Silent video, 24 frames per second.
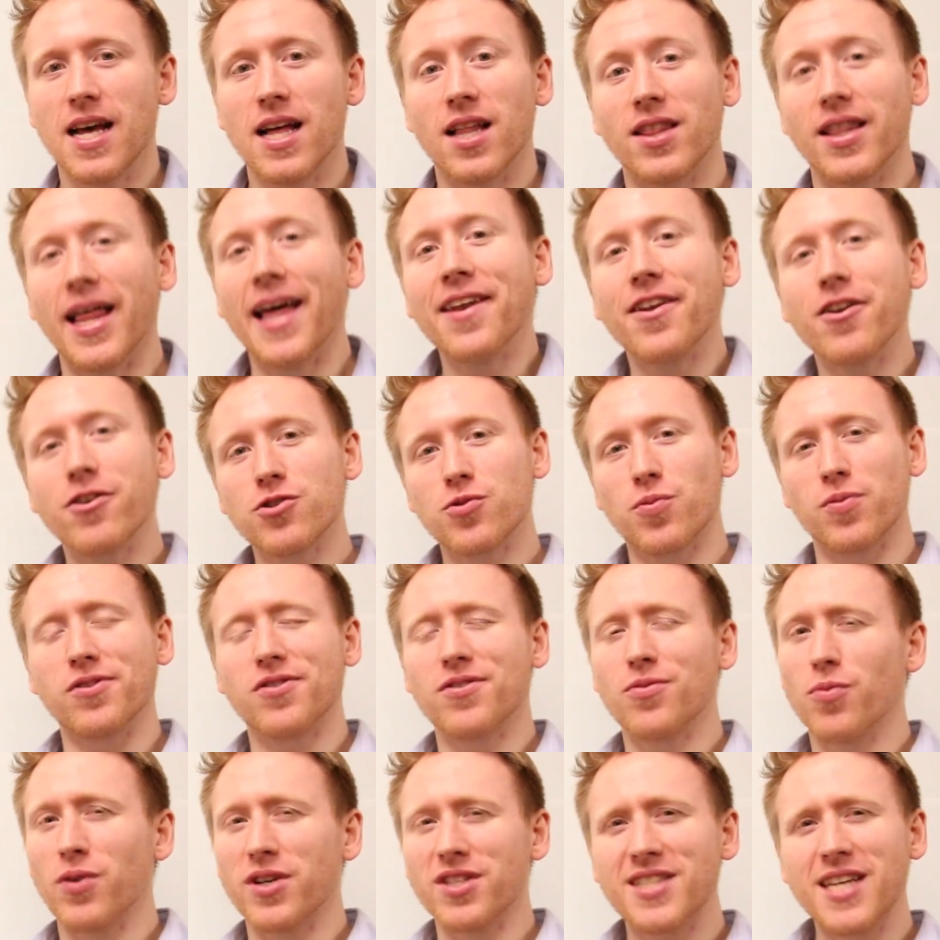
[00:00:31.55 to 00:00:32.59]
Lenders
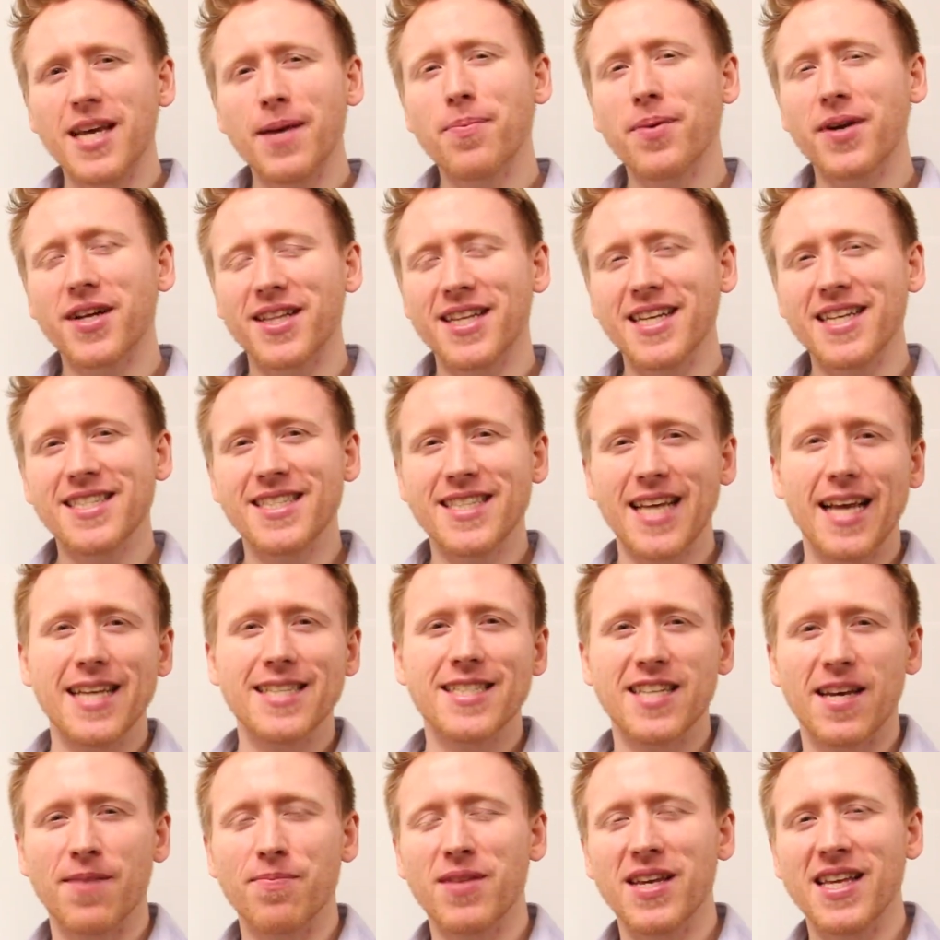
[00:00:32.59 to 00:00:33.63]
will typically say
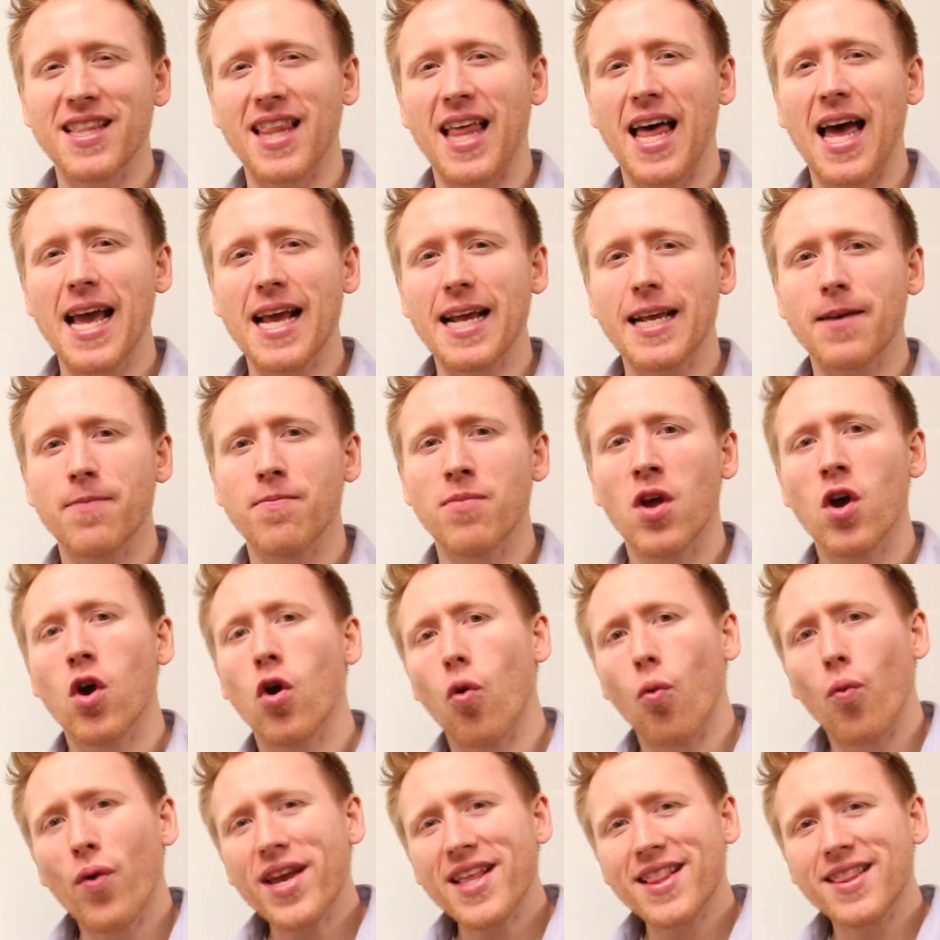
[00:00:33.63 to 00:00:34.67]
something like,
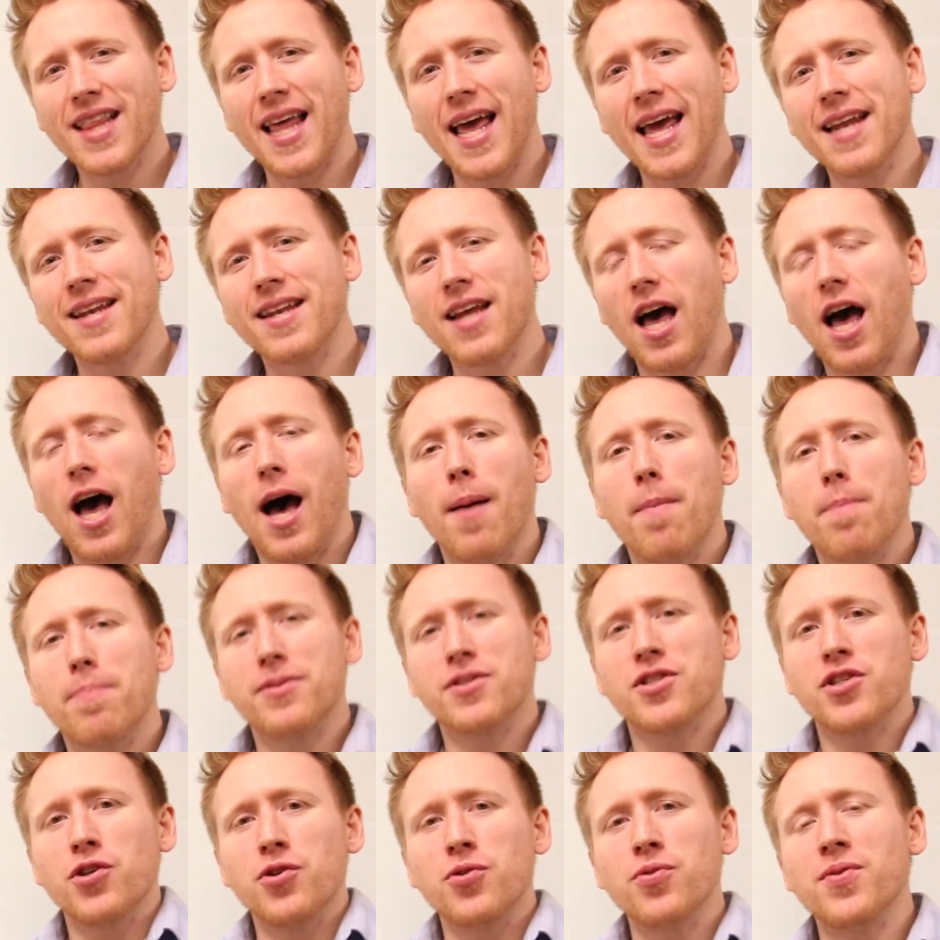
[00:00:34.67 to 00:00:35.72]
we lend
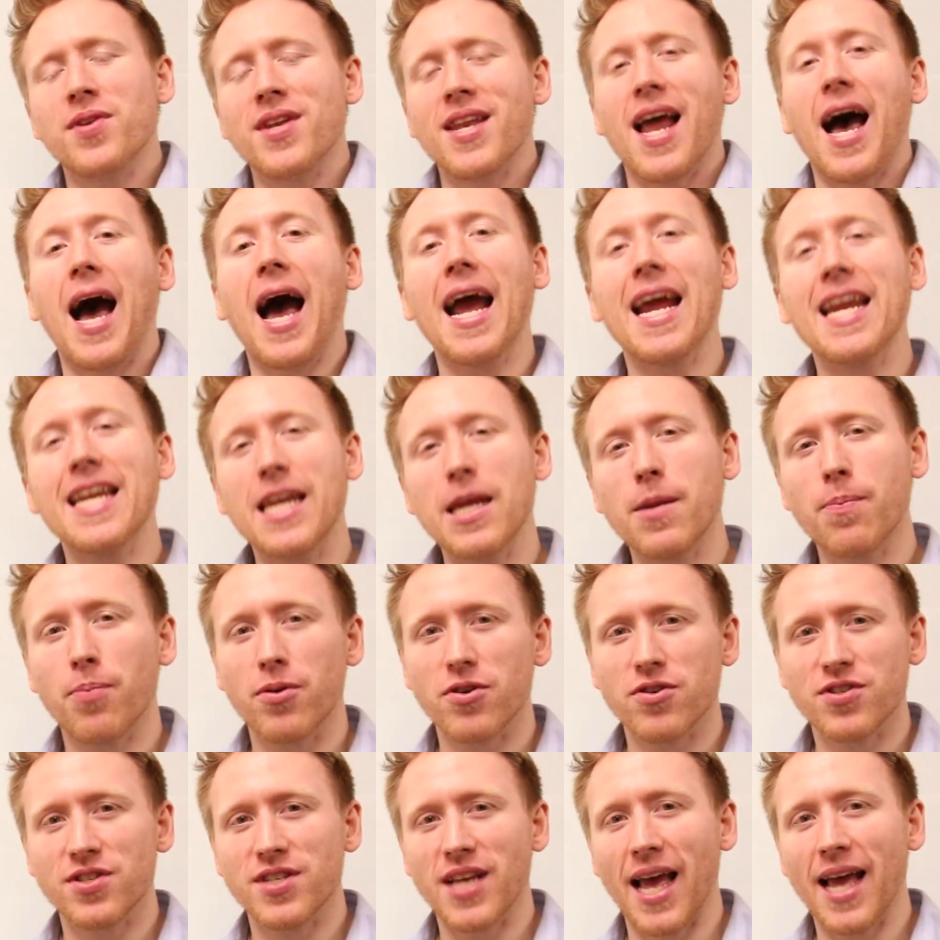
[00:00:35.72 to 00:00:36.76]
up to
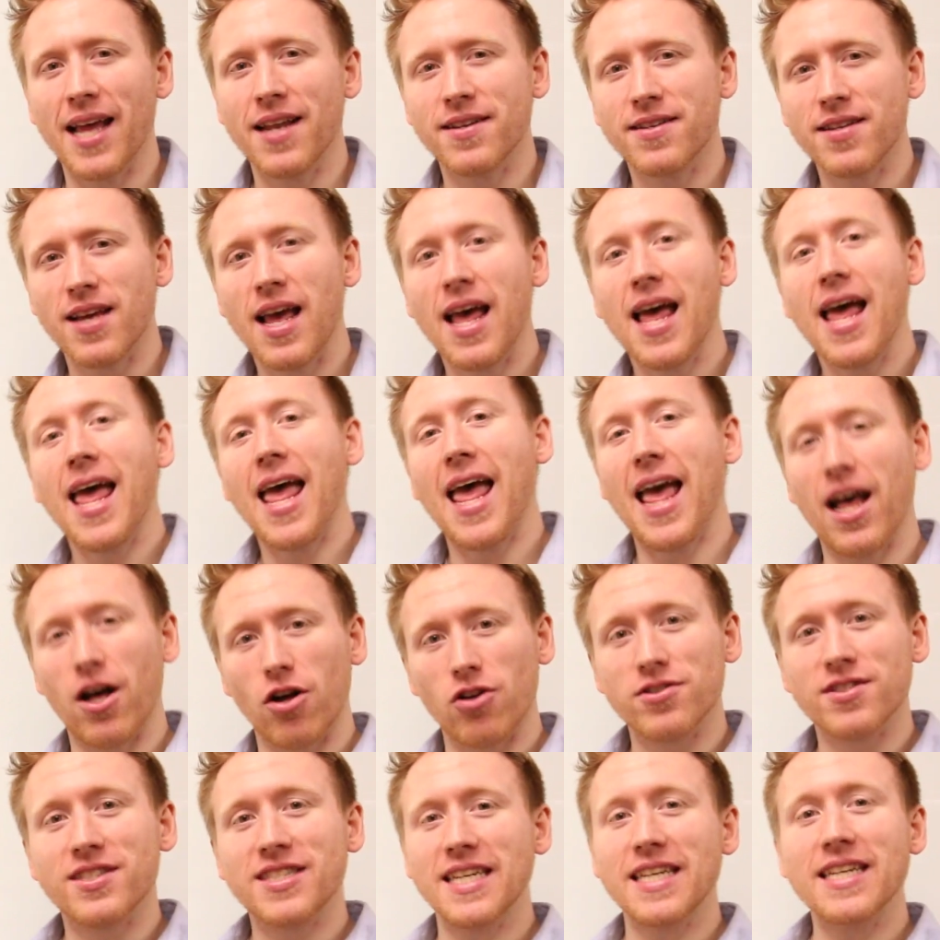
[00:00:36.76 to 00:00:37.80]
90%
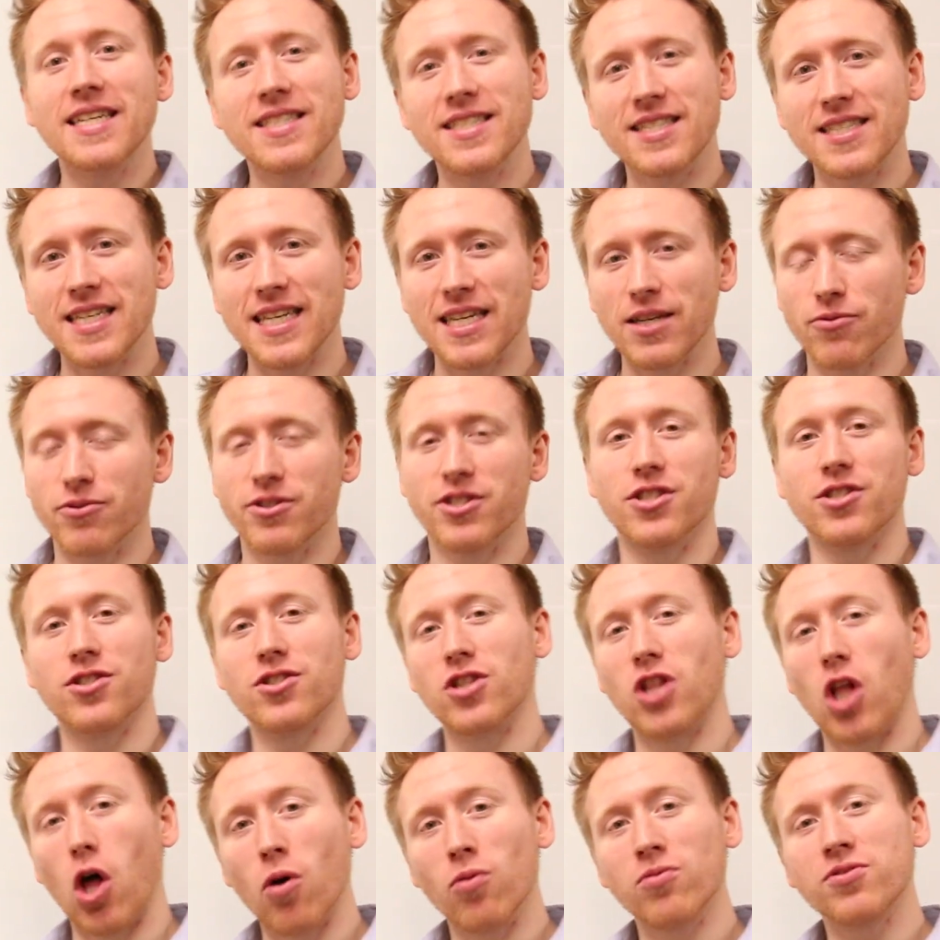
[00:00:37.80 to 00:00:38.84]
LTC, which is
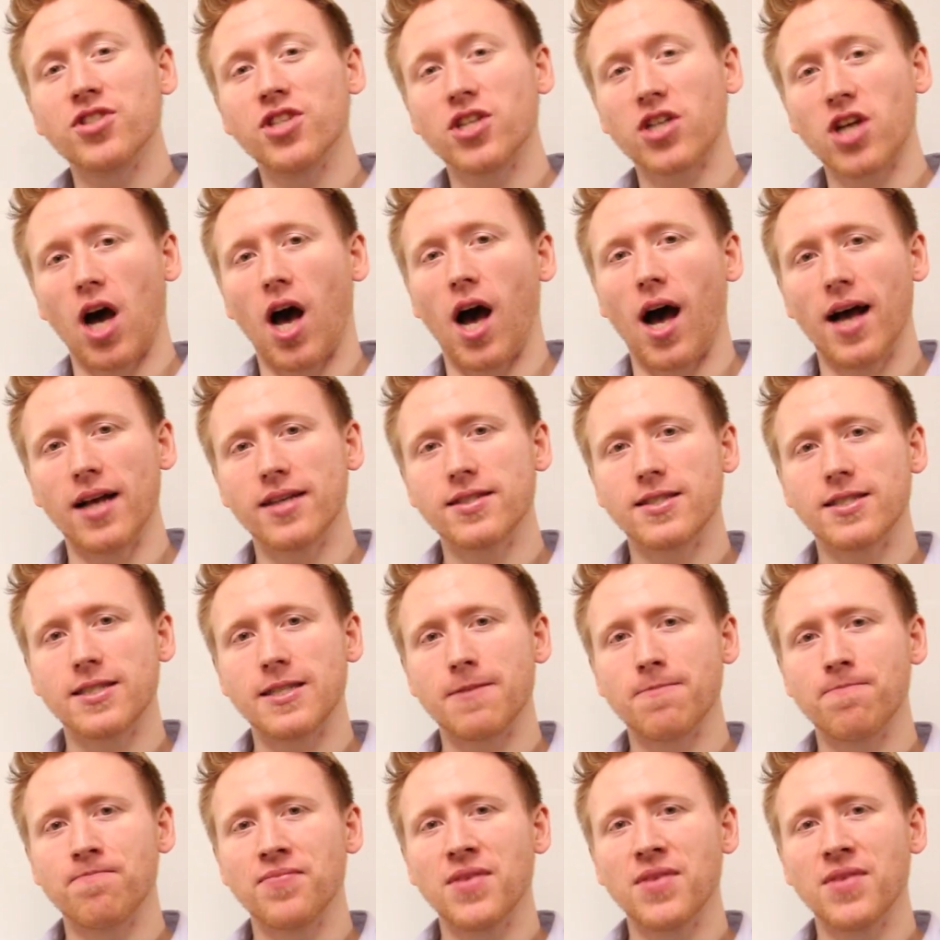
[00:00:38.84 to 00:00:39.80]
loan to cost.